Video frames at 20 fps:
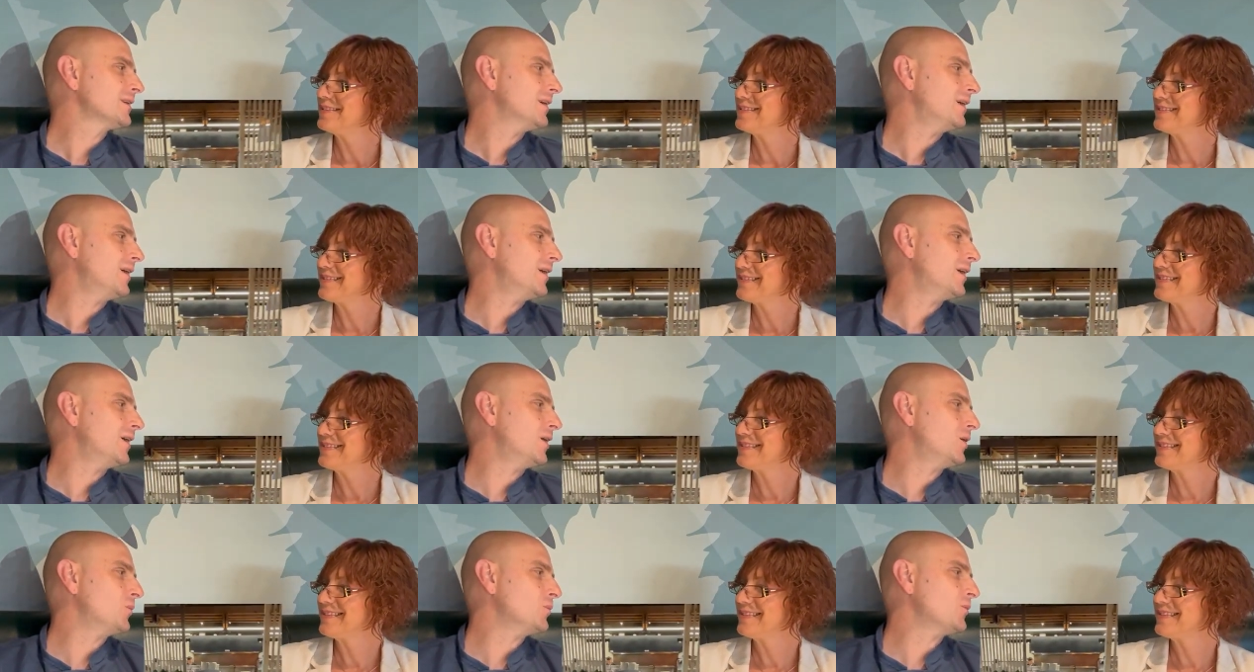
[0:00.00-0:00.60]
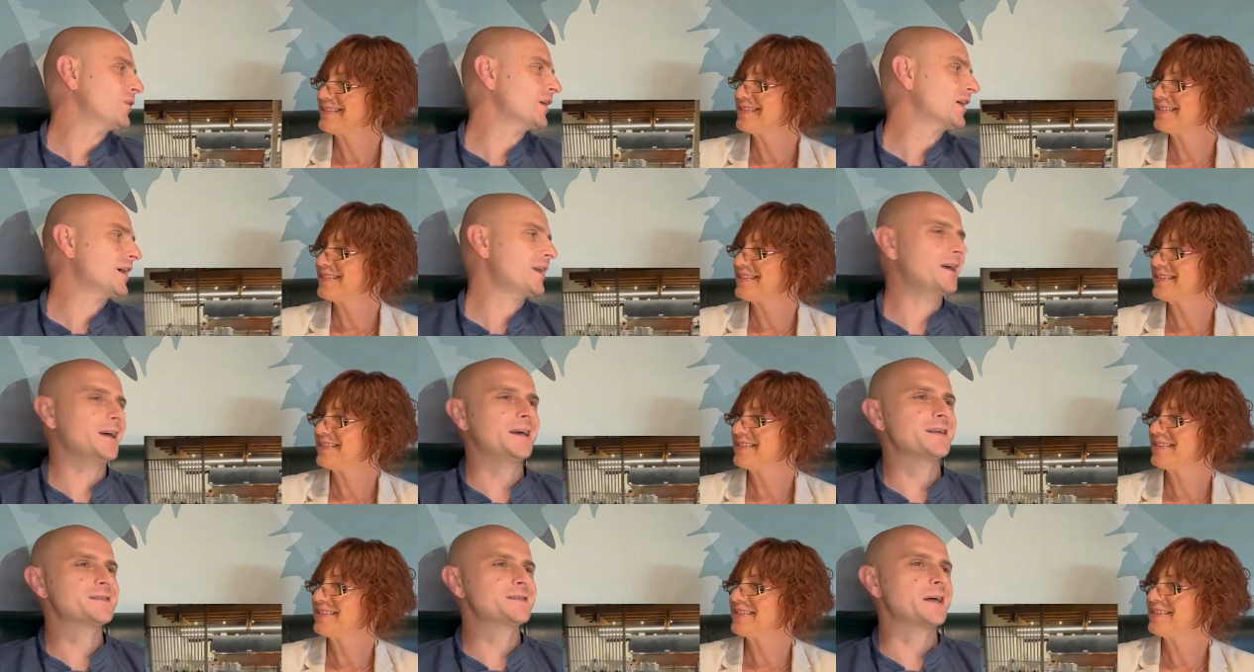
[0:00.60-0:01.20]
Speaker 1: Um, they
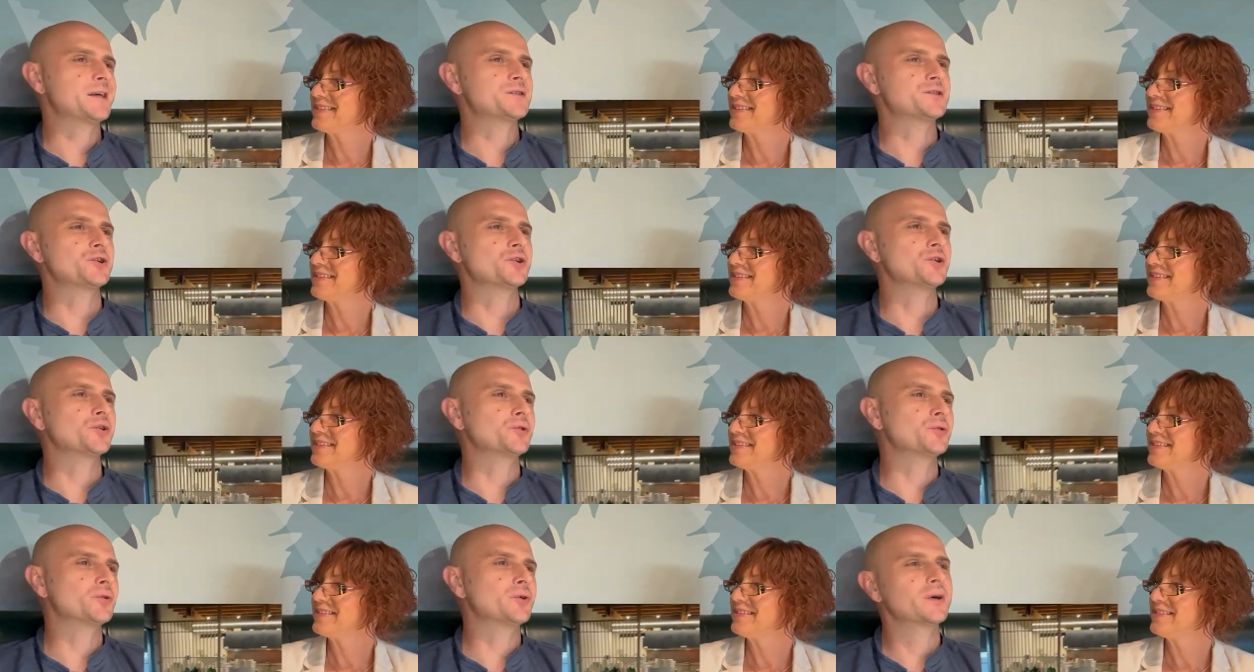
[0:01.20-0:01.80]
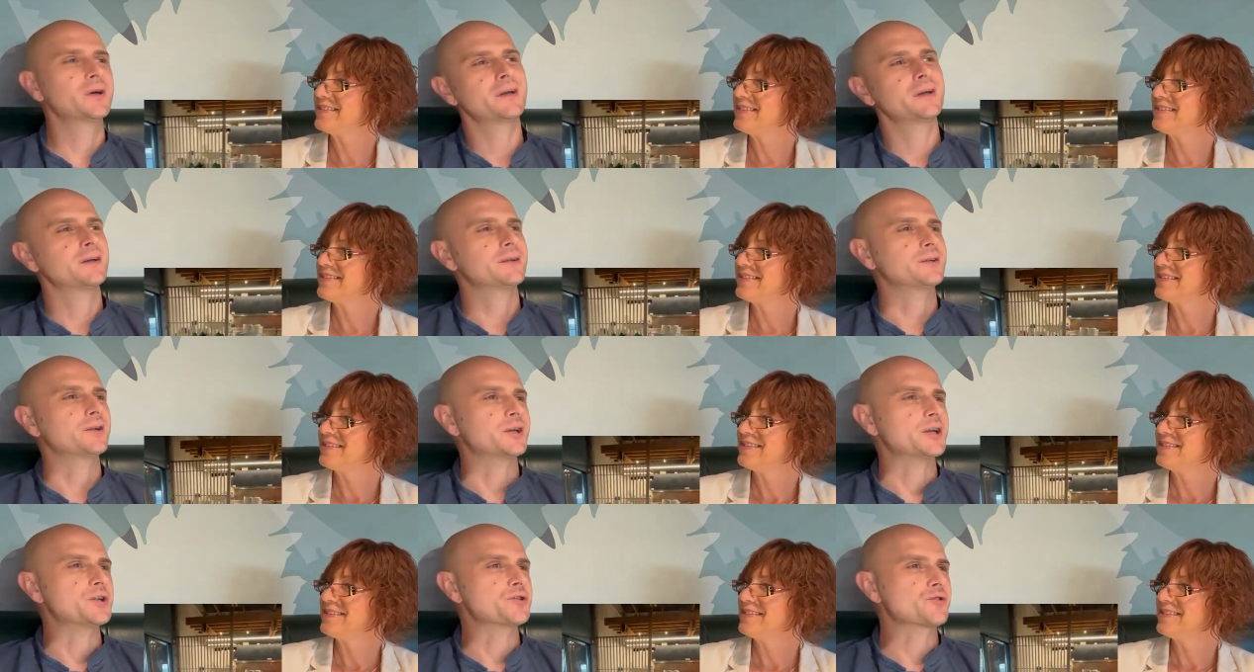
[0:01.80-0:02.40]
kind of assess you,
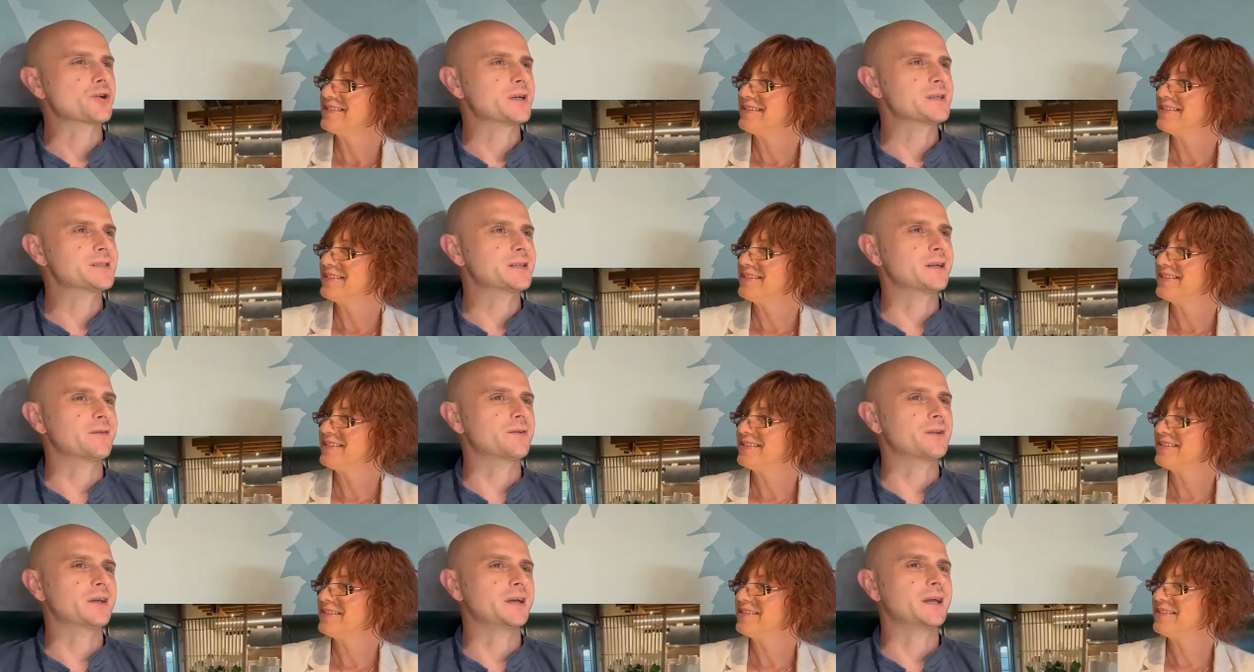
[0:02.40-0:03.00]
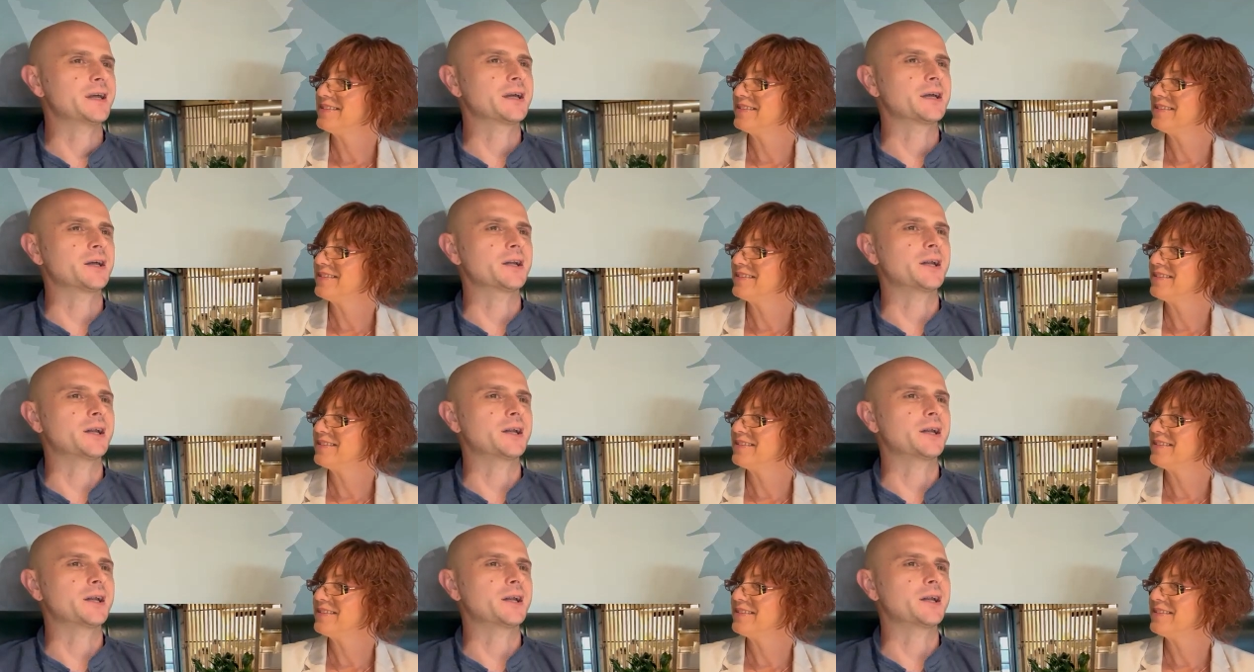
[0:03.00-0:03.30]
your interests and everything.